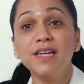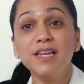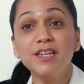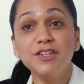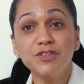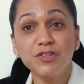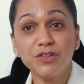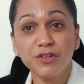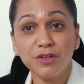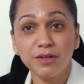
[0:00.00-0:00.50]

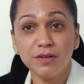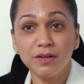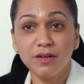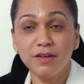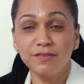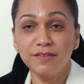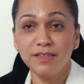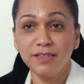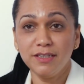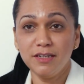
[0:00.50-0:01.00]
nature
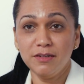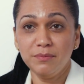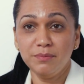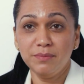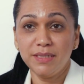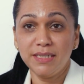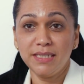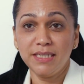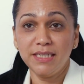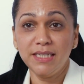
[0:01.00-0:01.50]
of the
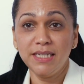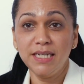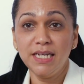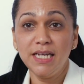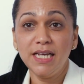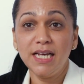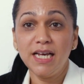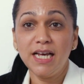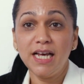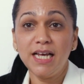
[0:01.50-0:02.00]
company.
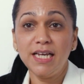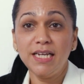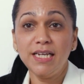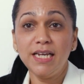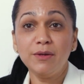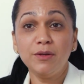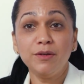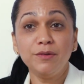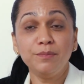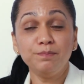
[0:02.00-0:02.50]
I
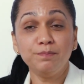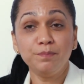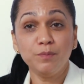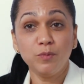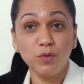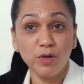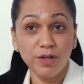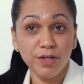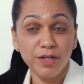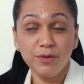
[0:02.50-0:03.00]
am
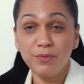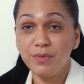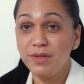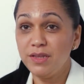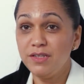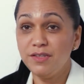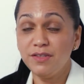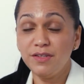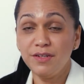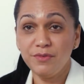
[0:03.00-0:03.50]
working
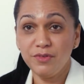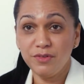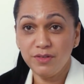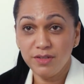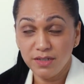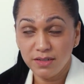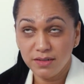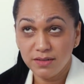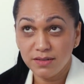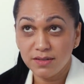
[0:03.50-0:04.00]
with
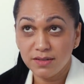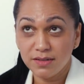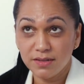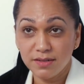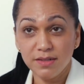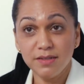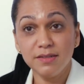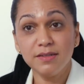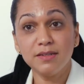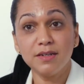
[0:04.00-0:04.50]
distributed
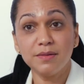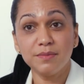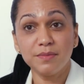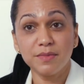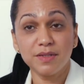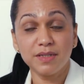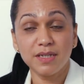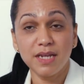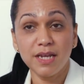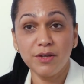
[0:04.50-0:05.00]

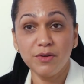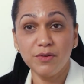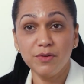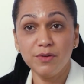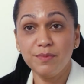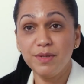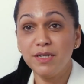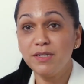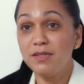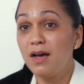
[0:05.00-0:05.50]
systems. I
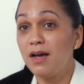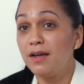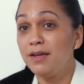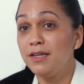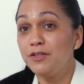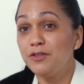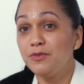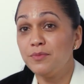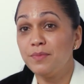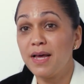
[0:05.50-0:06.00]
could be
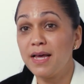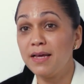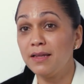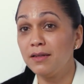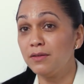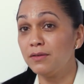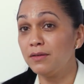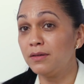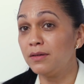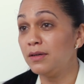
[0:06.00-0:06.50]
talking to
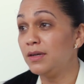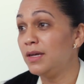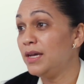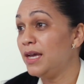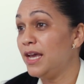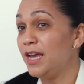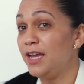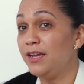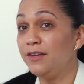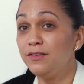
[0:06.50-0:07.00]
Bangalore,
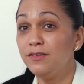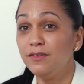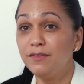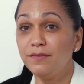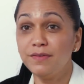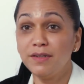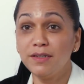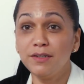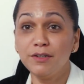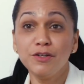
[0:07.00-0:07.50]

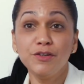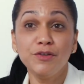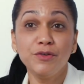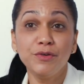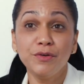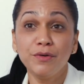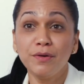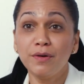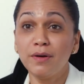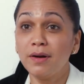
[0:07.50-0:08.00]
Eindhoven,
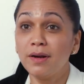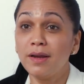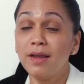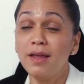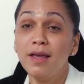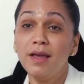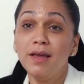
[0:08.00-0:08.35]
New York,